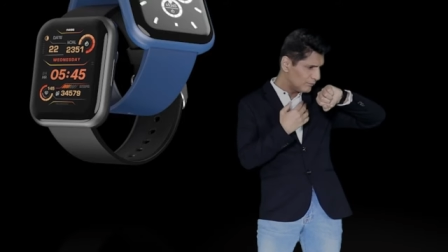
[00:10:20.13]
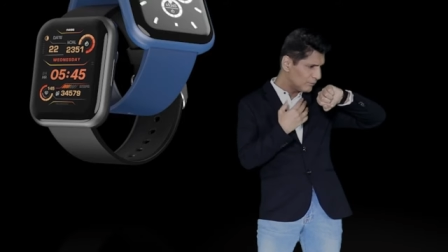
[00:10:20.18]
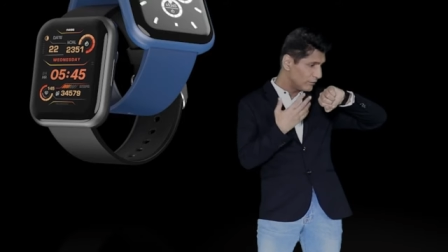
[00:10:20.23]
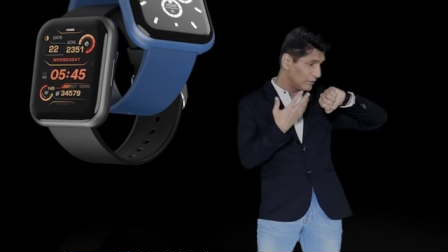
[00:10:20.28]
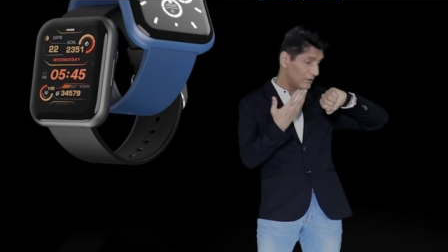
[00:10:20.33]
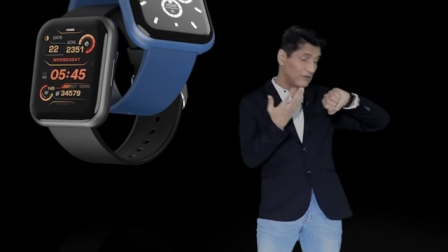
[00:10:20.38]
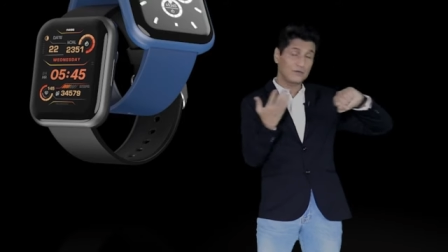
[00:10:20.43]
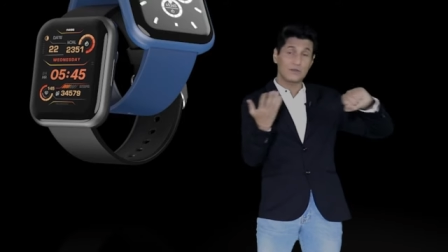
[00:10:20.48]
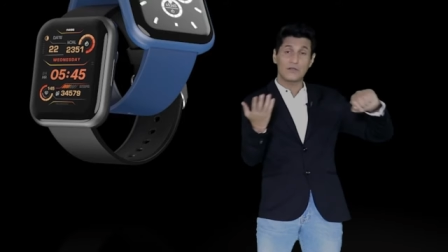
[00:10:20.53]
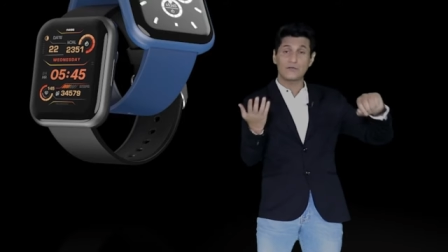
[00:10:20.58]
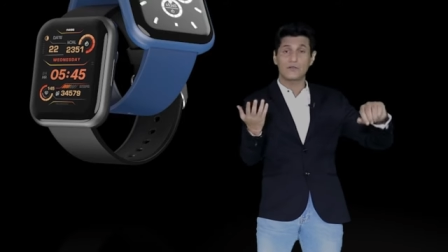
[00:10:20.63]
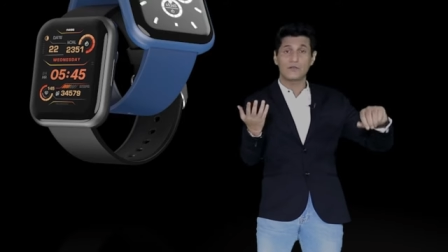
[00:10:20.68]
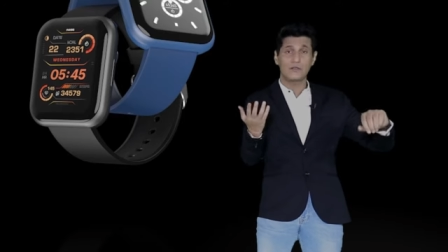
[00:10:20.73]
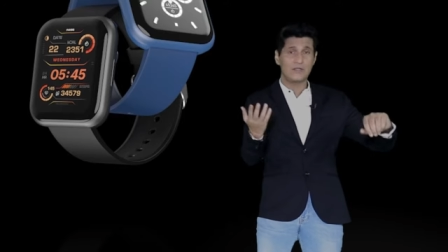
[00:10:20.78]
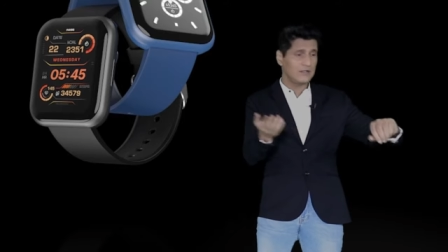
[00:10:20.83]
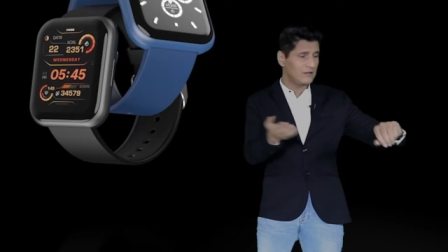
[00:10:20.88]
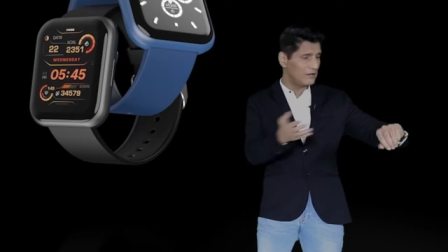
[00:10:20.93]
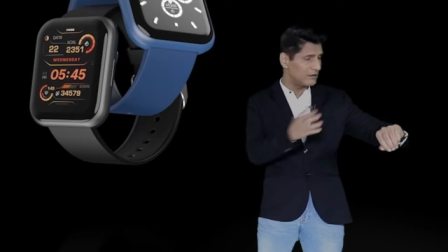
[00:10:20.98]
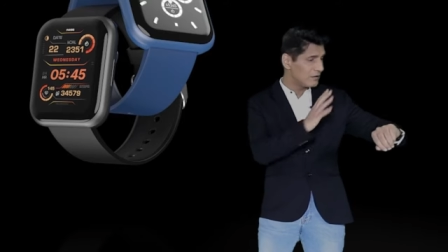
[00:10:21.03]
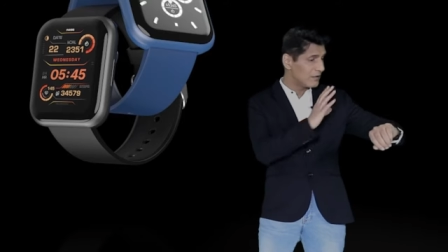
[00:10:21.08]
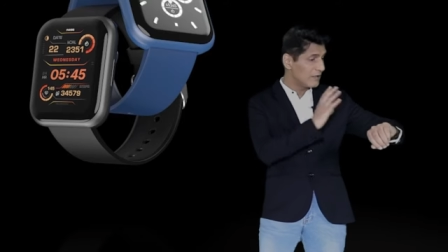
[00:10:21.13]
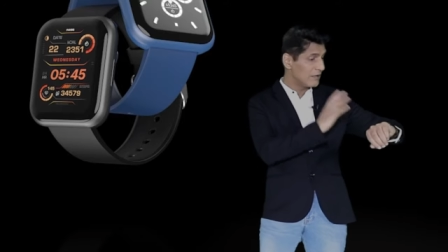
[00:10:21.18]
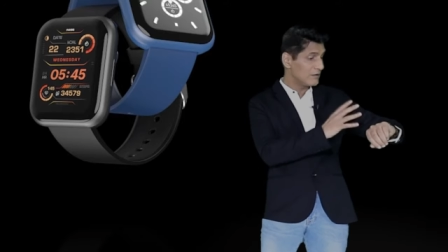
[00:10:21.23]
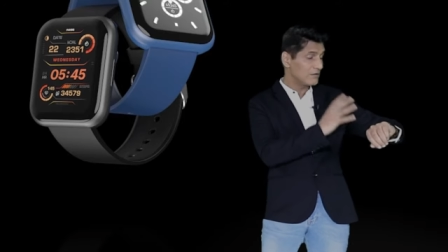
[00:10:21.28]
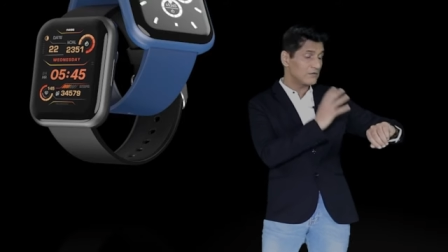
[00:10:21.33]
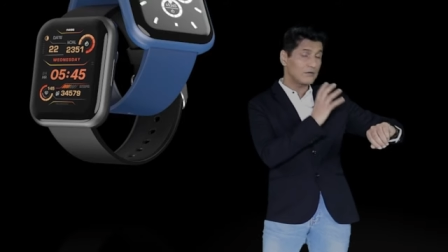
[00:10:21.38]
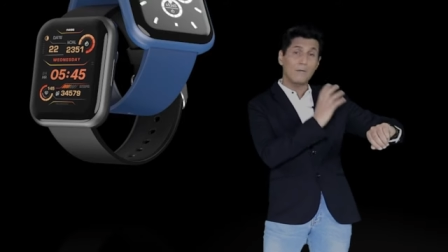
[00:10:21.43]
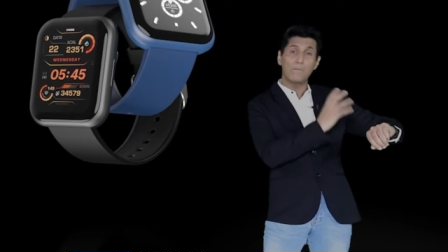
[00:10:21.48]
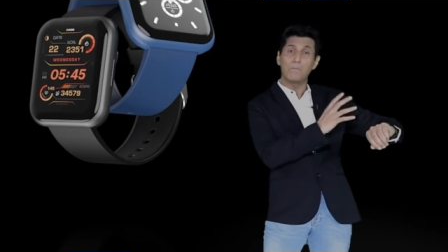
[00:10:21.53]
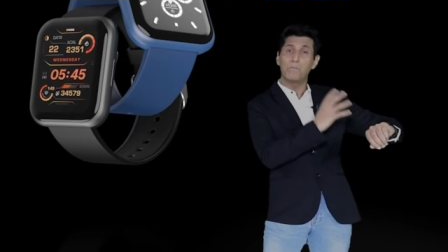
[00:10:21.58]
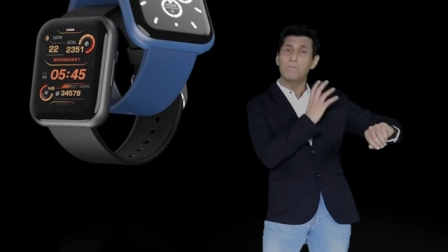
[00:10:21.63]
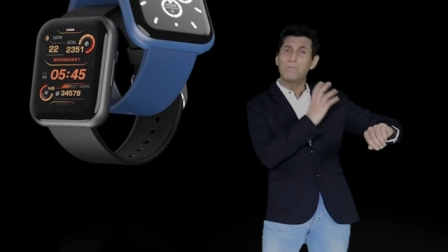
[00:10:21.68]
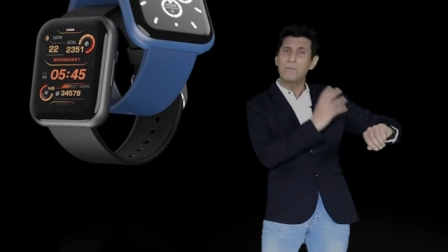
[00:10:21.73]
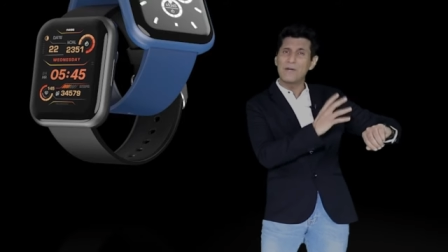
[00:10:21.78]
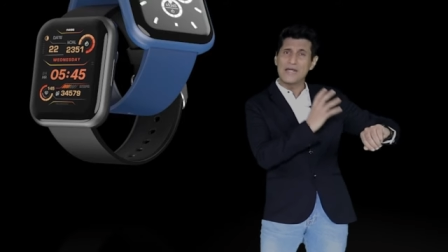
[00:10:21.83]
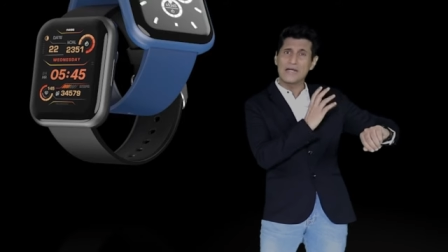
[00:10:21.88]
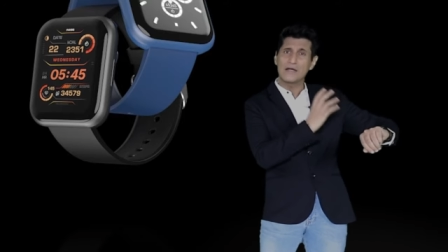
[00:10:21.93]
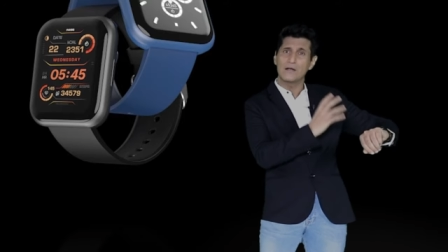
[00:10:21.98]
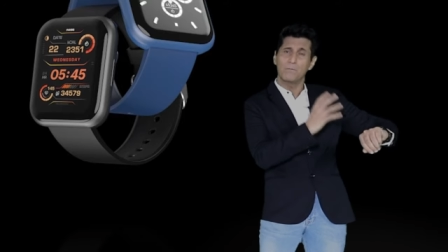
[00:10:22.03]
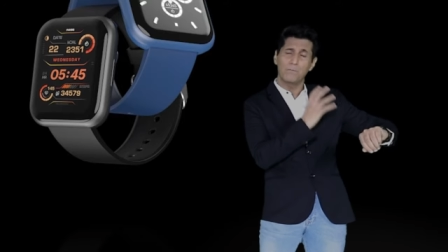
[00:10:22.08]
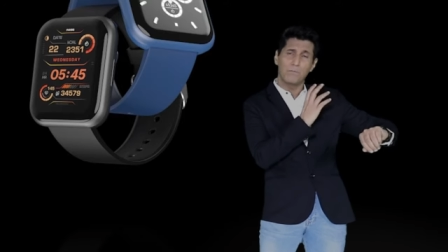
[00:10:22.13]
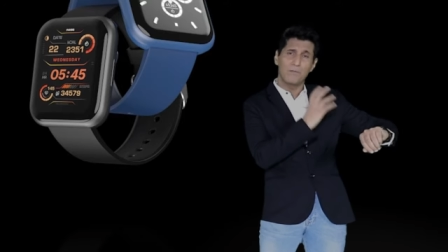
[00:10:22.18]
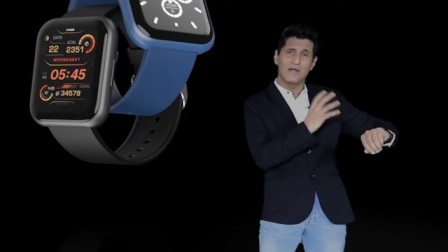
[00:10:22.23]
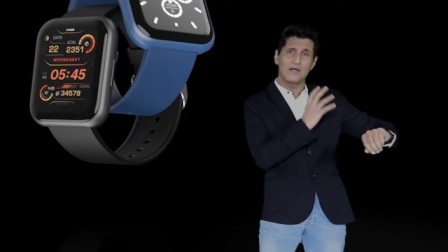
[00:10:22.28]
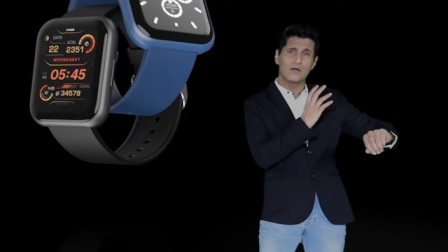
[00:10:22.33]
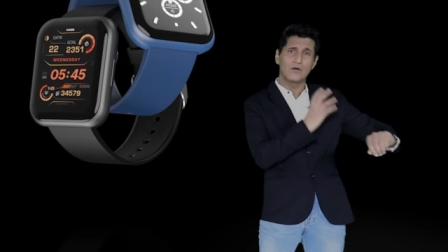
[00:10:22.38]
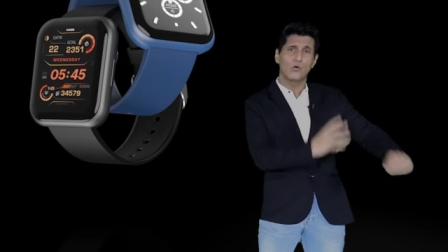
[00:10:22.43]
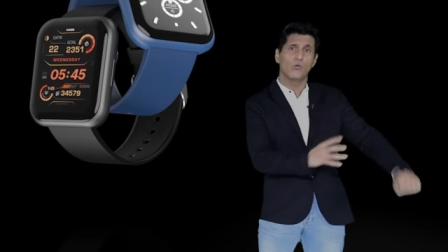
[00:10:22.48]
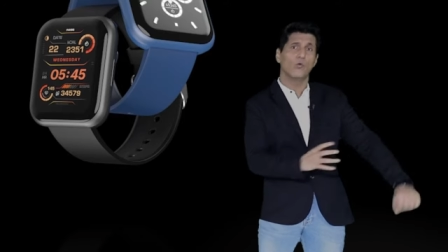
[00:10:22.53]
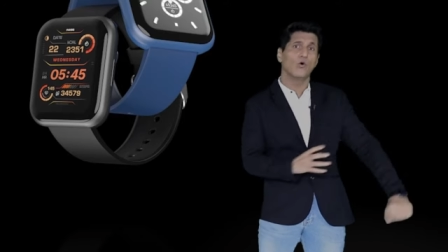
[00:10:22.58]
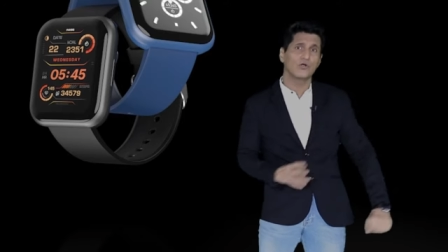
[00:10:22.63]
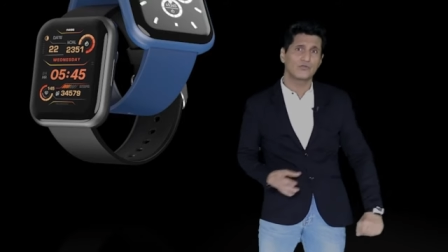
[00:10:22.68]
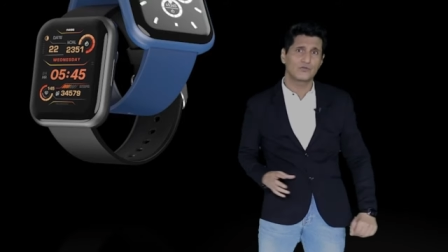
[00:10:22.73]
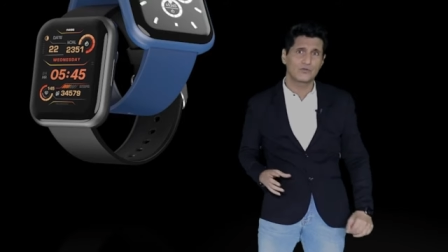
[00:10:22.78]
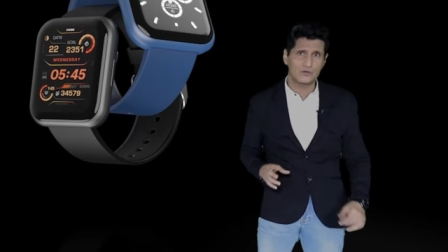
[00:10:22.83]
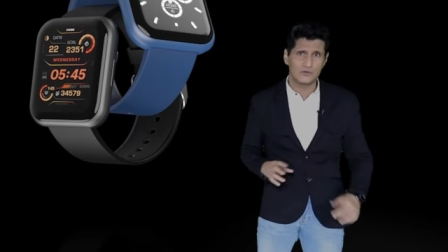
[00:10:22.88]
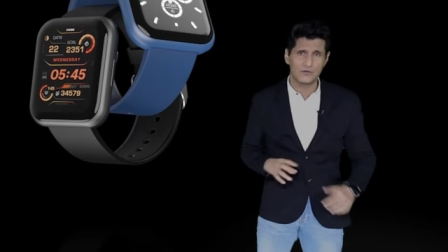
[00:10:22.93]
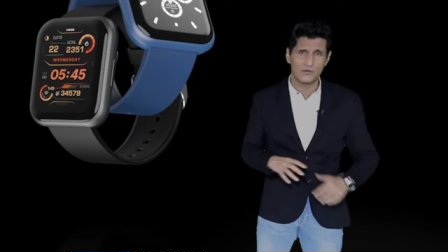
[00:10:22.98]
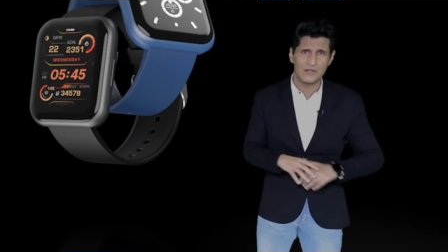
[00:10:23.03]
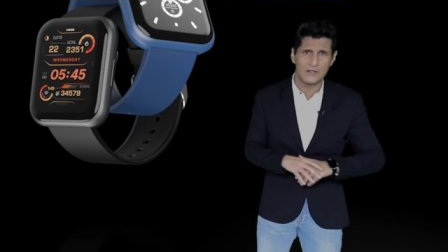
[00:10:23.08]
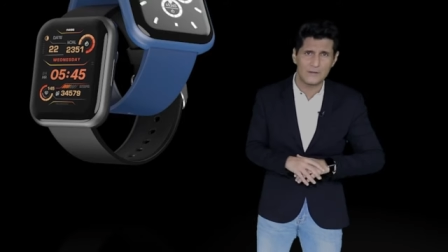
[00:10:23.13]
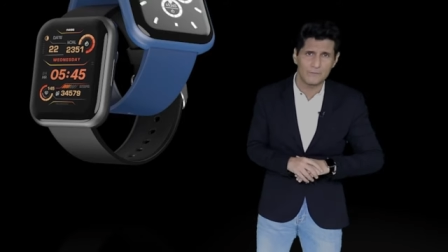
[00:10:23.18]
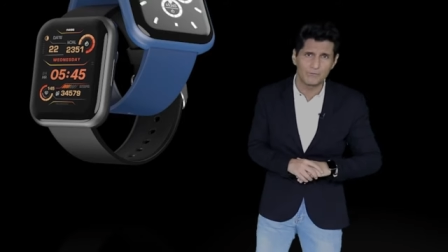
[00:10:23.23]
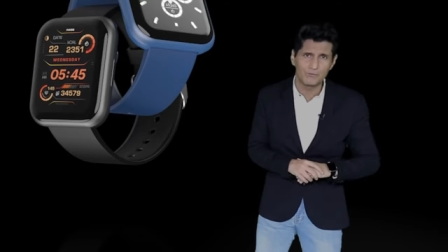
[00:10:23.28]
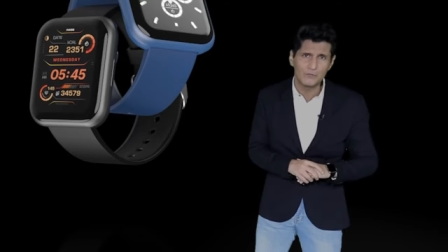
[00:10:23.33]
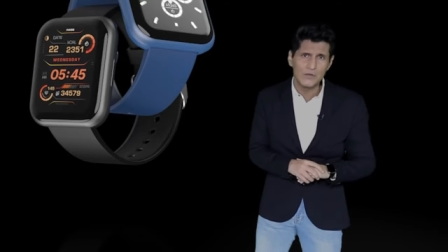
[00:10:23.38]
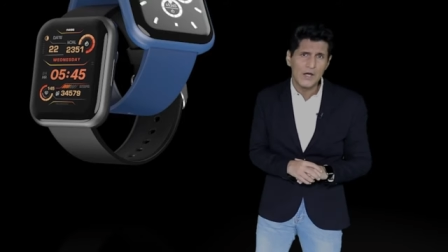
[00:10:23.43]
This doesn't need it. It's a big, big watch screen.